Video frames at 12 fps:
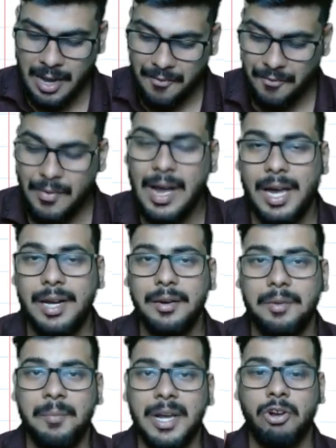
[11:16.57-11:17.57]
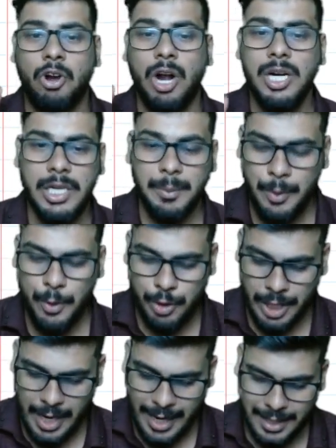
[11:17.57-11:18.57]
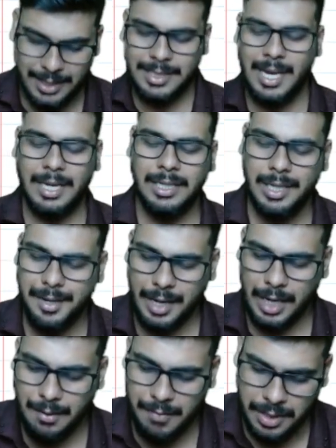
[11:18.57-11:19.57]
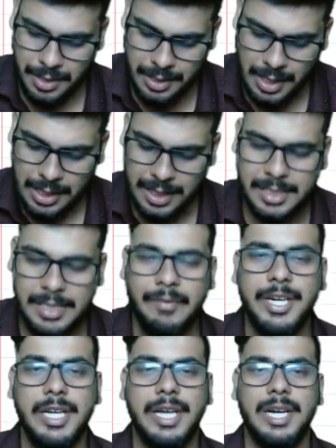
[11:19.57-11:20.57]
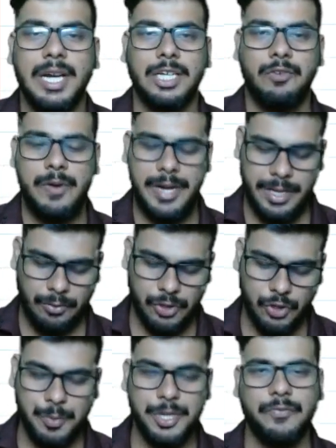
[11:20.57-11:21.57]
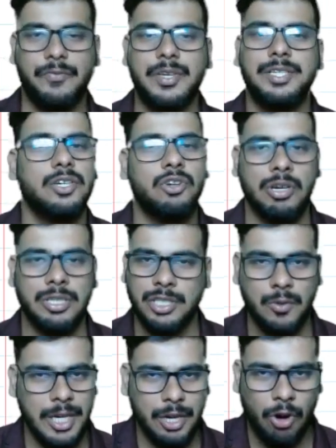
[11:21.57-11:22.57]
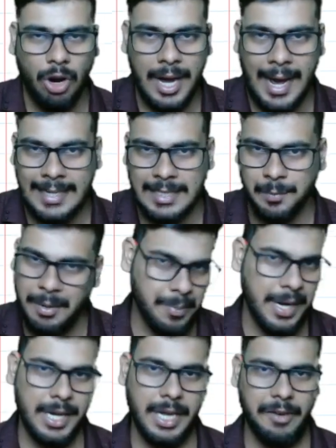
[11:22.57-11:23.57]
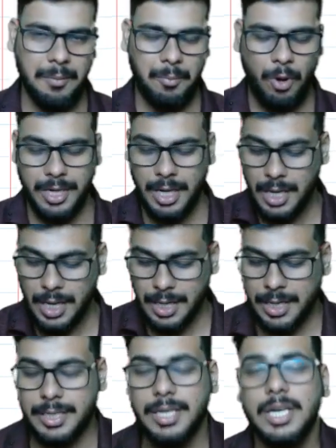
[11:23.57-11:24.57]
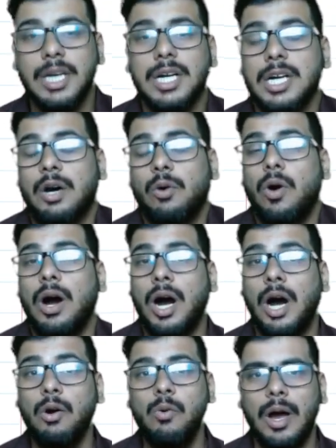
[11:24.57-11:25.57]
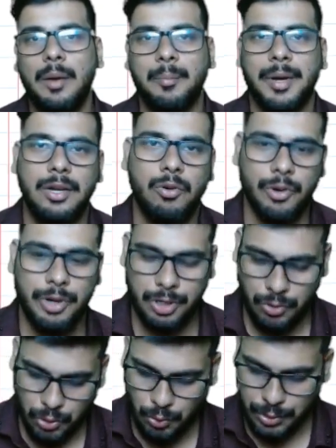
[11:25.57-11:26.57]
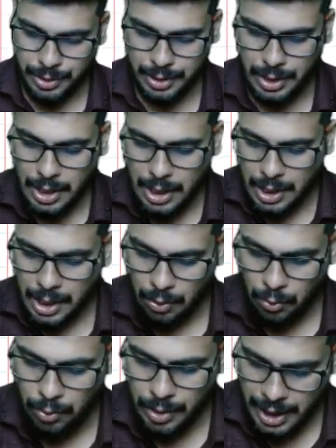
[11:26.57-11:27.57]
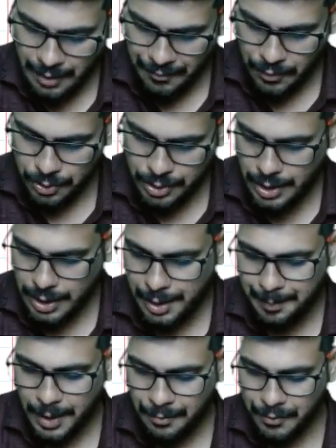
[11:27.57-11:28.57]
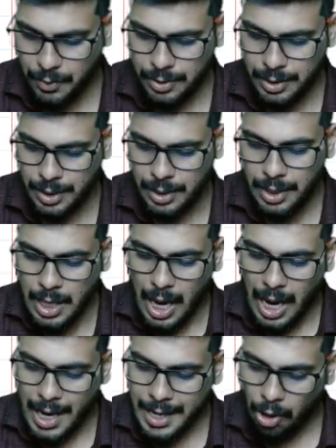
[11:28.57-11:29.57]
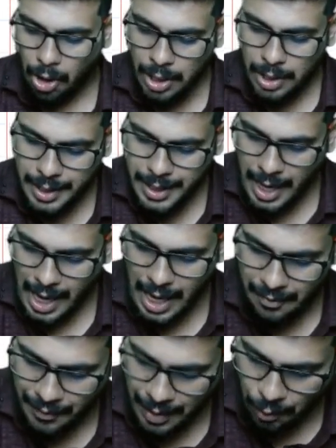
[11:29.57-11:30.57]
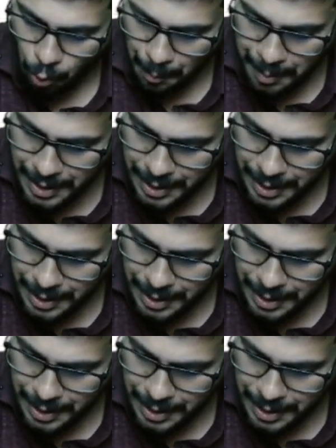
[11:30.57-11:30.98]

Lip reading: where my contribution exactly recovers the 79,20,000 rupees of fixed cost is only called as my break-even point. Yes. Now, how am I going to do this? Now, if you see, I already have an opening